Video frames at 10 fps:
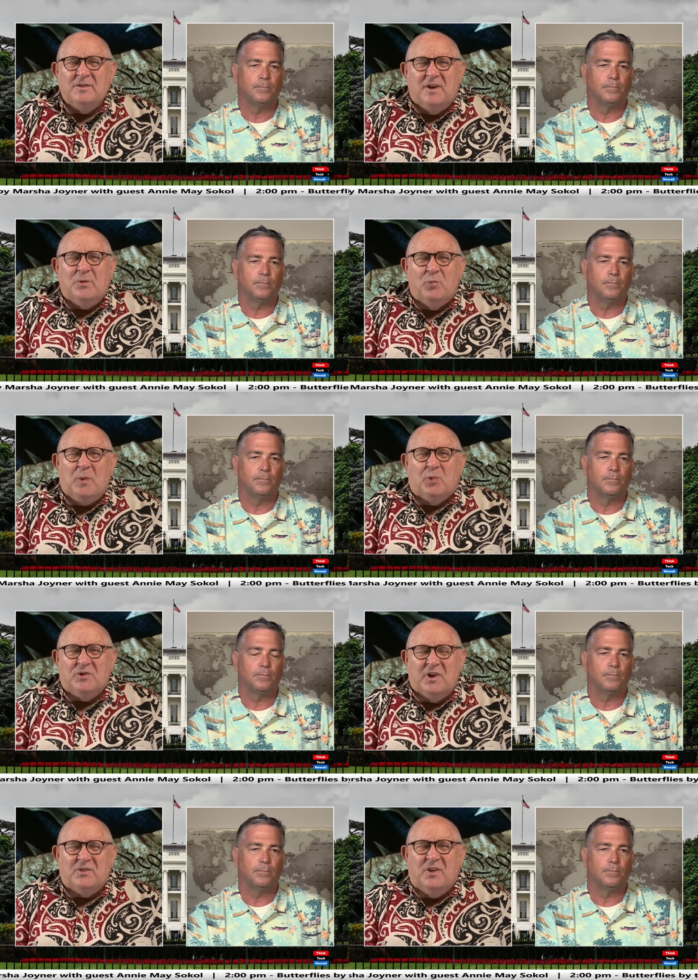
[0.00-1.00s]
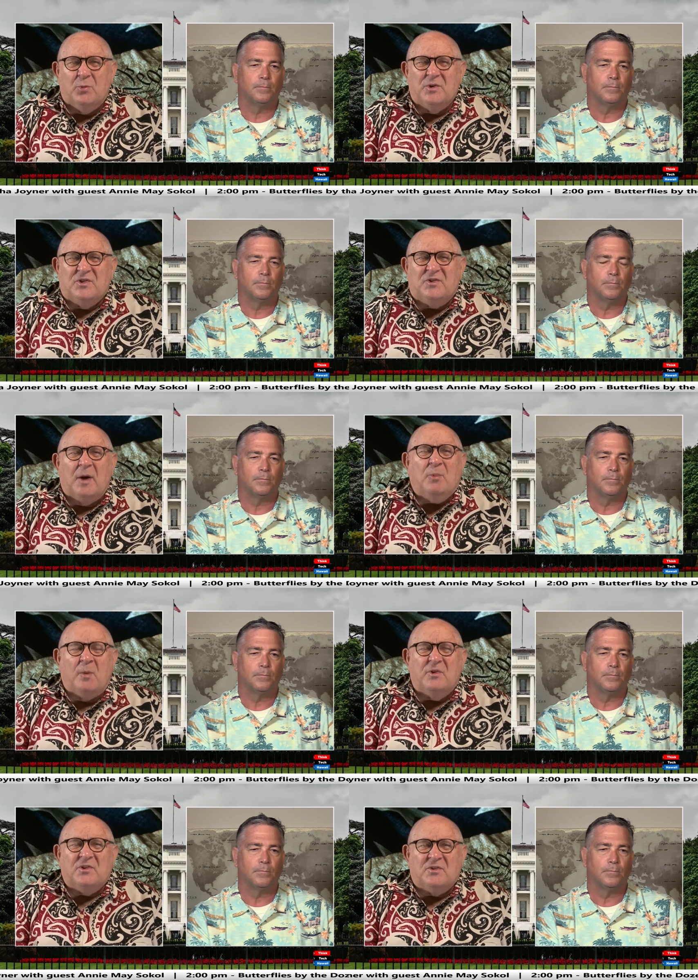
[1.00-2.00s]
Speaker 1: Didn't we predict he would step
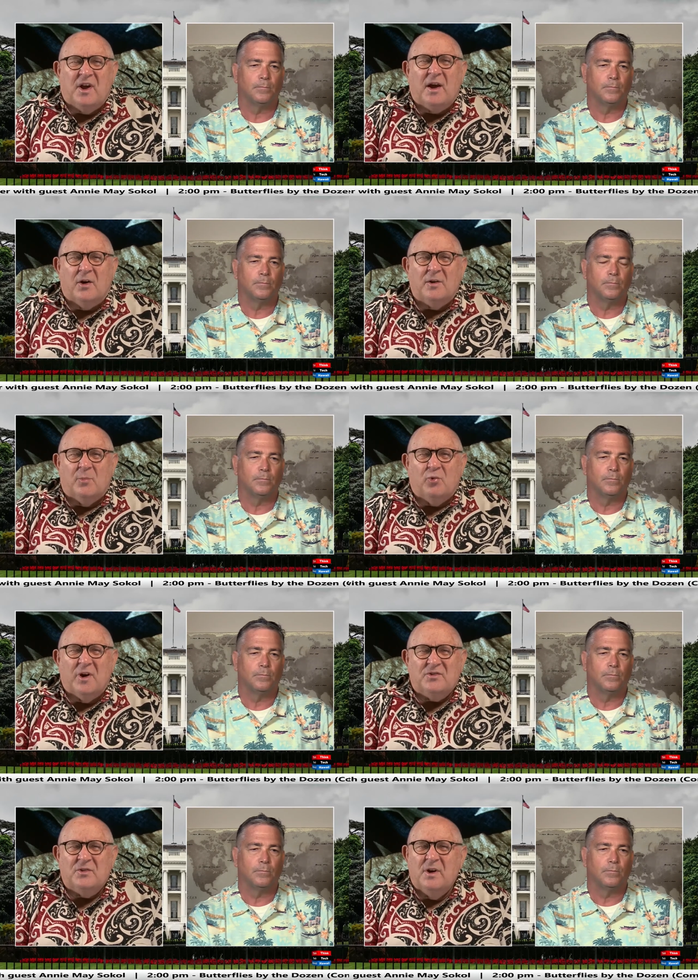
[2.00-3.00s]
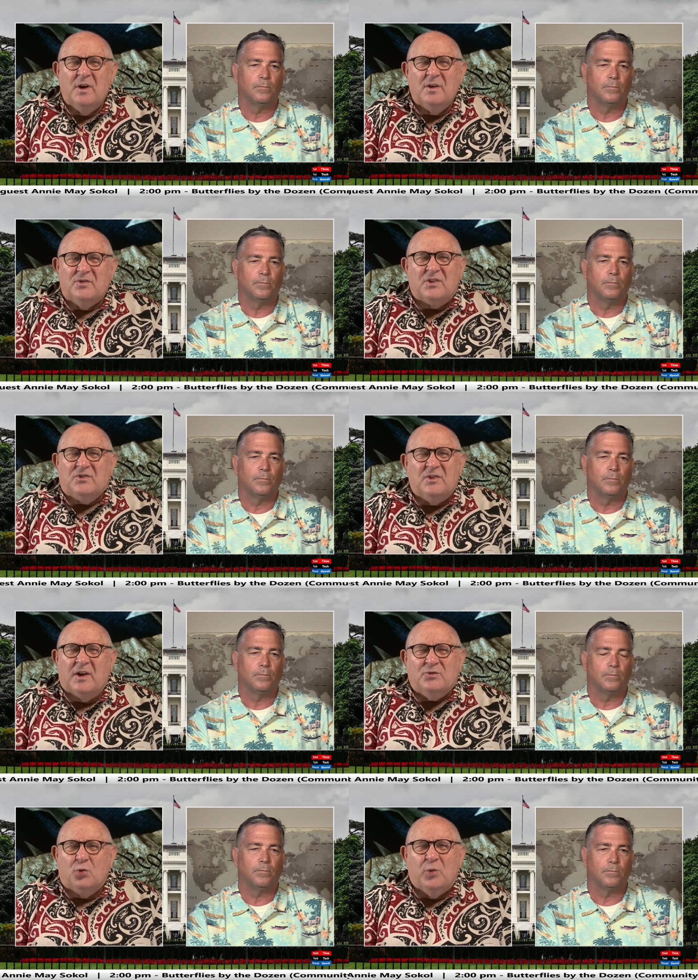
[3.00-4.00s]
up his attack on the press just
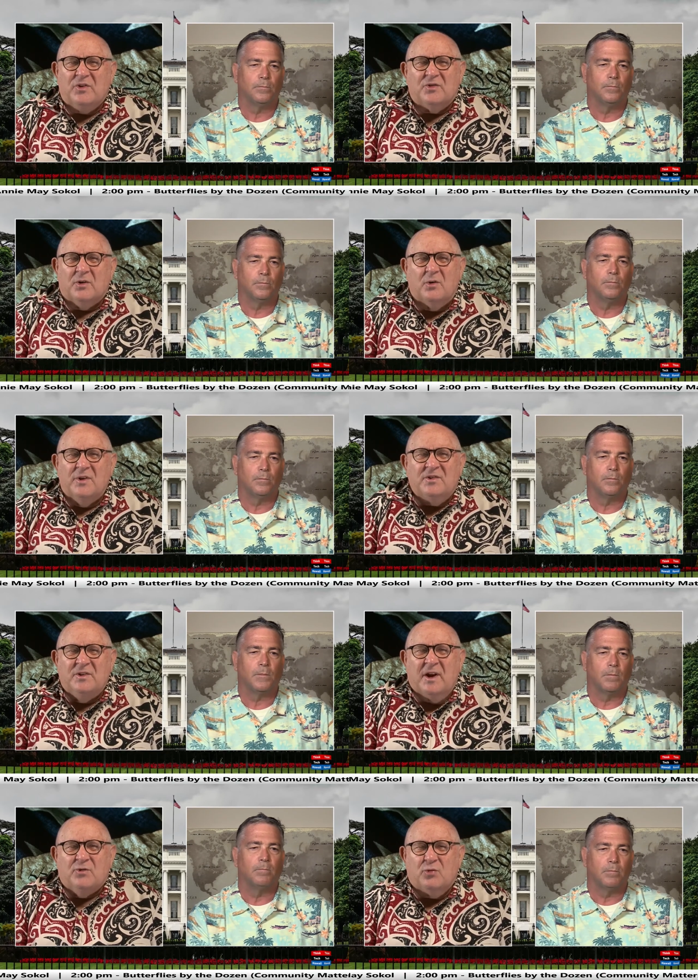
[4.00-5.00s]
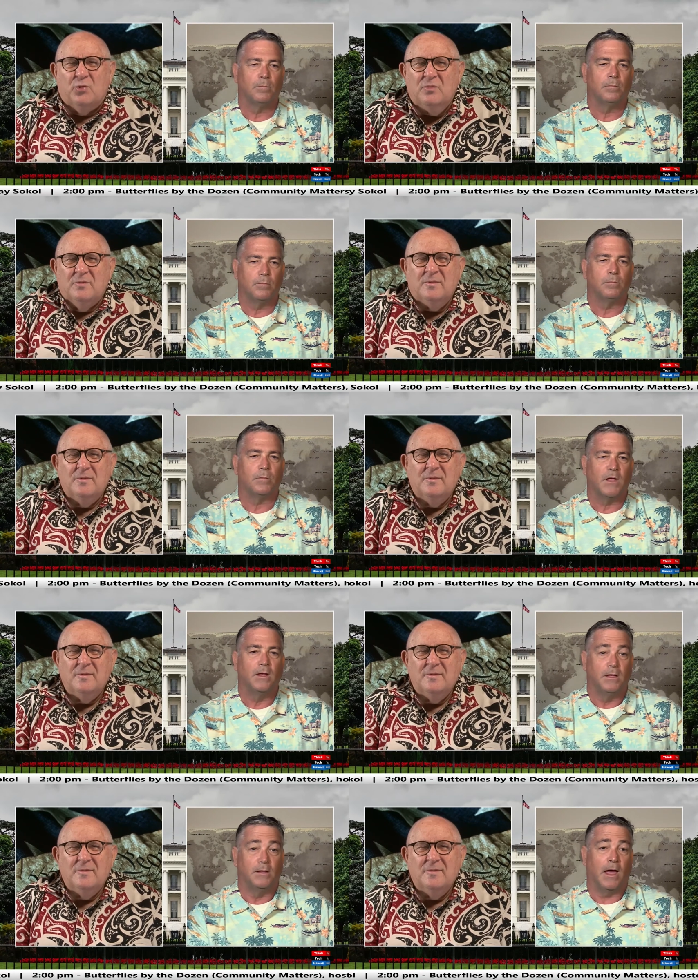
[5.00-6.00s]
not two weeks ago? Isn't that true?
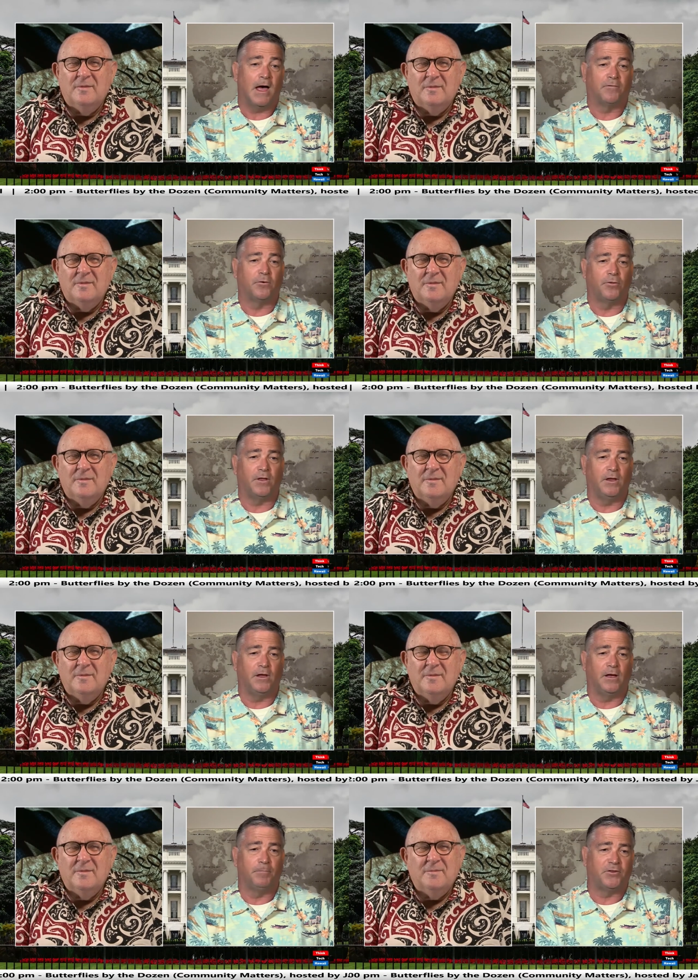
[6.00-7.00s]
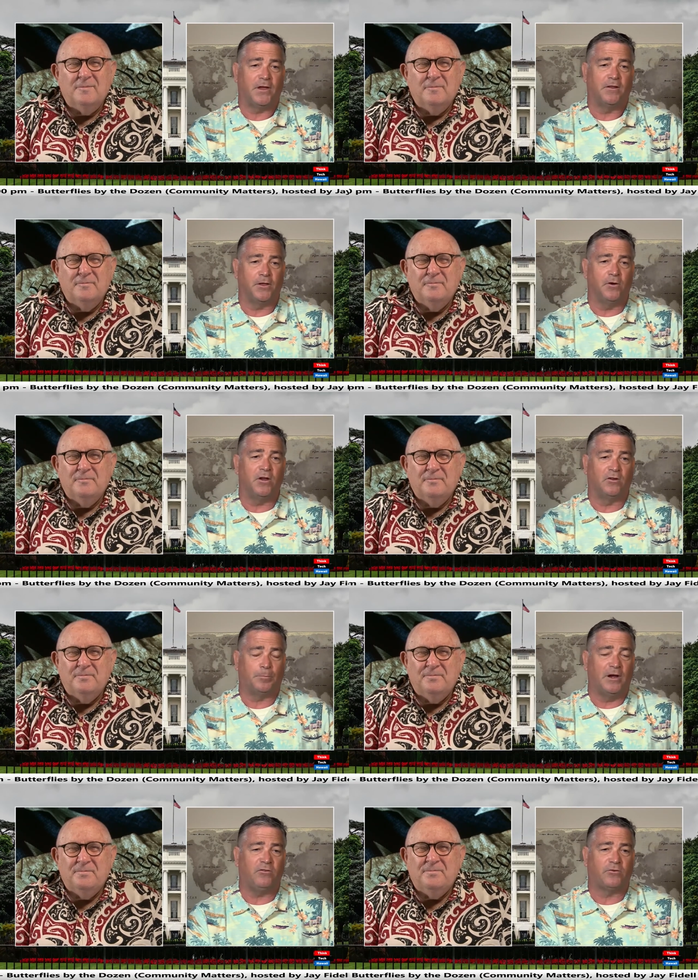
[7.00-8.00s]
Speaker 2: yeah, after the um, State of the Union
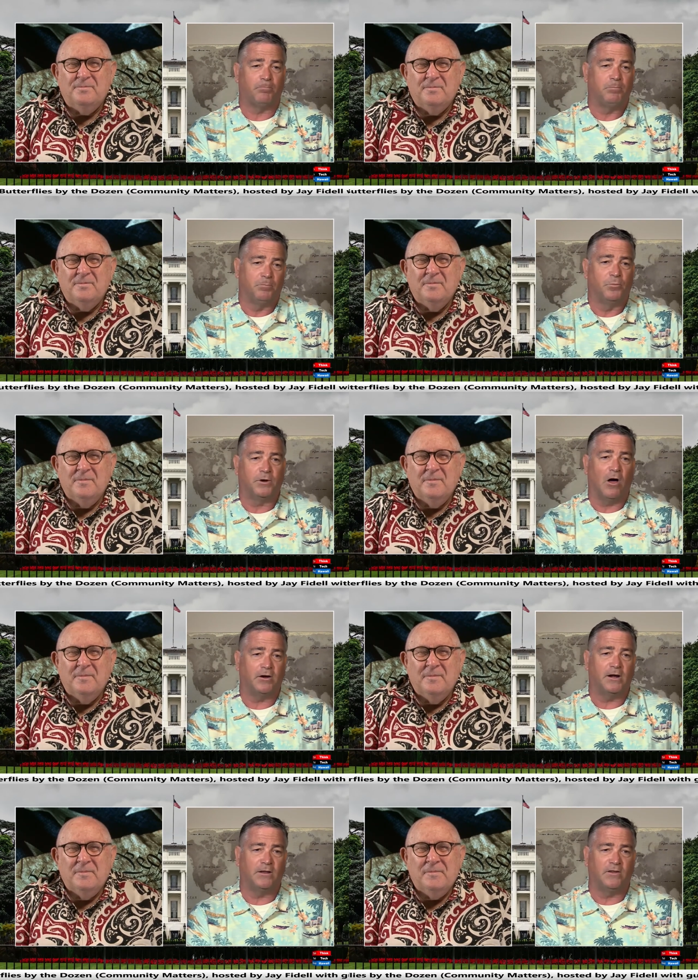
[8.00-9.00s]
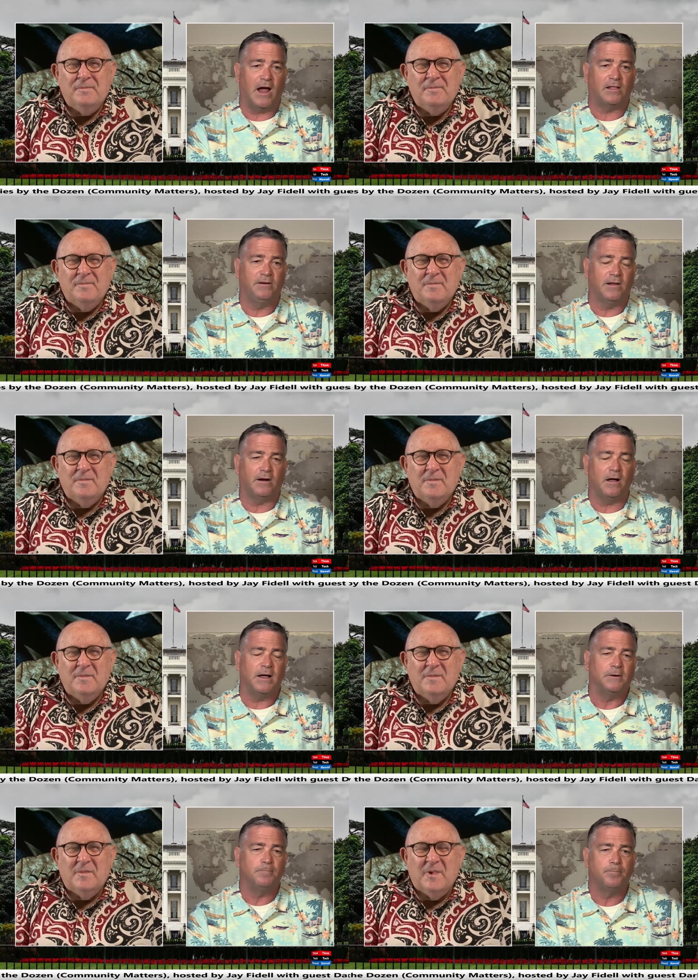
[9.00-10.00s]
speech, caught it exactly dead
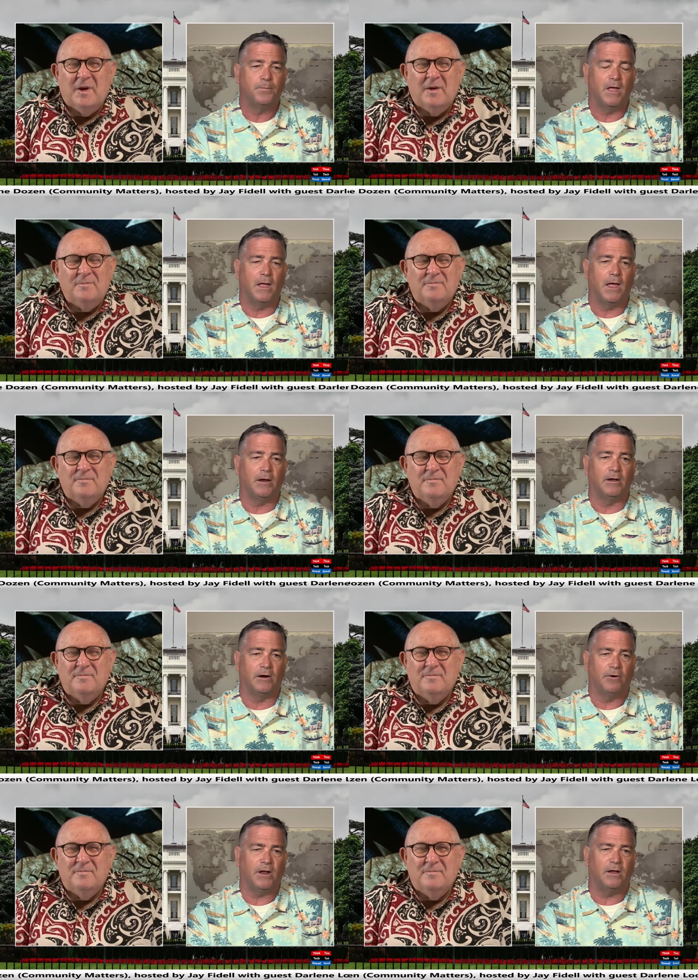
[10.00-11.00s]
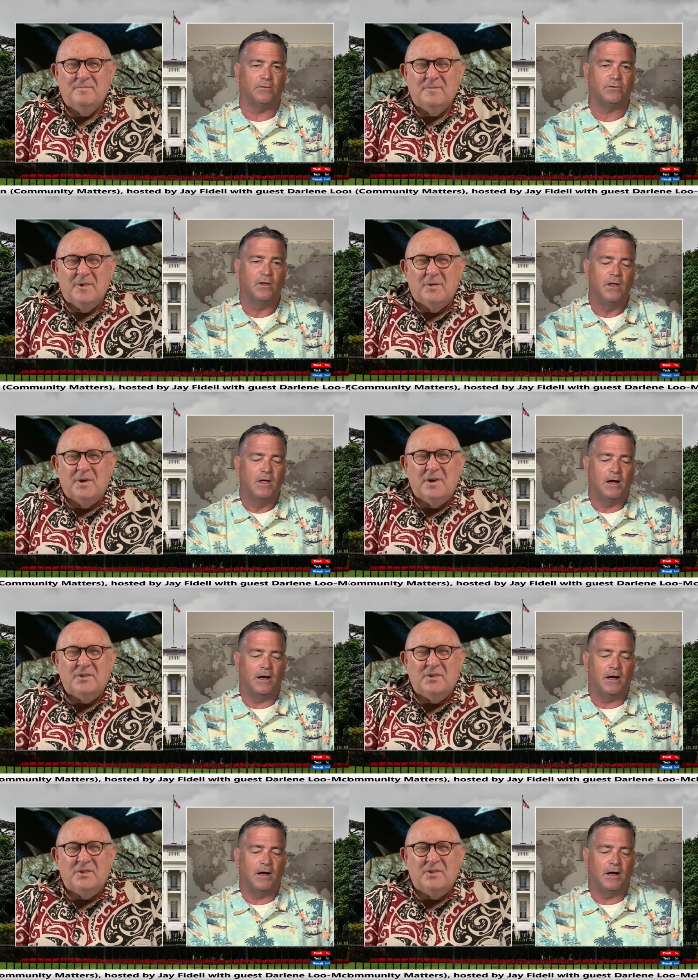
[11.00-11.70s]
on. Yeah. And here it is.
Speaker 1: Here it is.